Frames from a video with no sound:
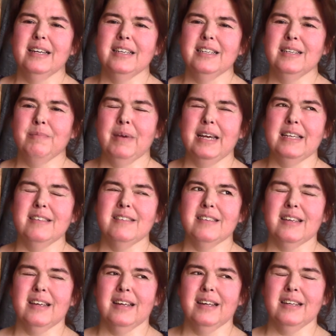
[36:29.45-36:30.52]
She
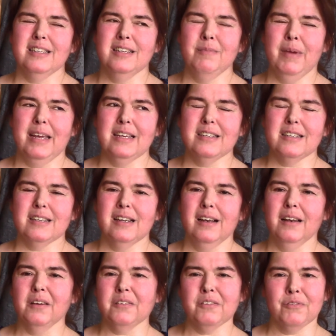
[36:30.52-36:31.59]
makes a
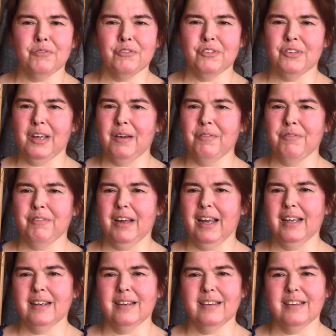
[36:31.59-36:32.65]
lot of stuff,
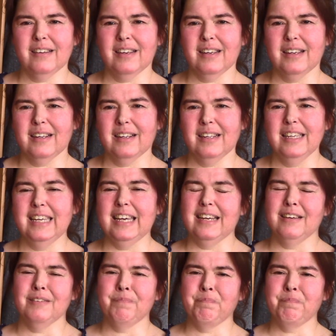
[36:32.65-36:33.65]
and yeah,